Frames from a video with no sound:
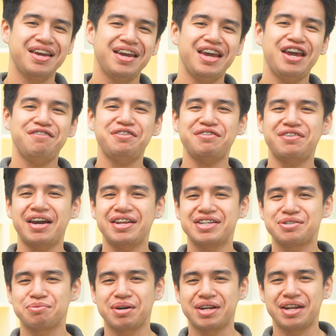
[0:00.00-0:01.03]
If you find
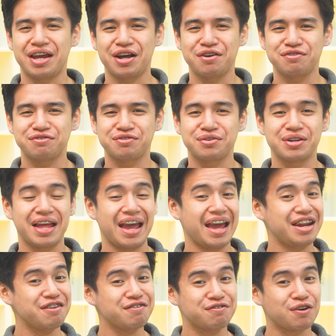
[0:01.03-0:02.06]
this one helpful
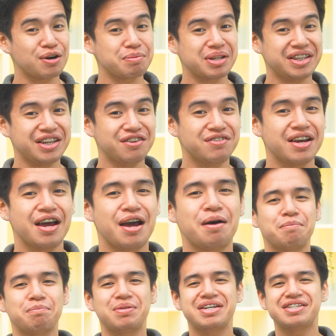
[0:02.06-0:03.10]
and informative,
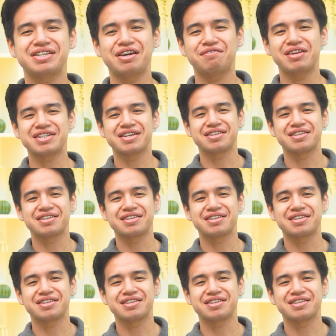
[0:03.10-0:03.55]
please give this a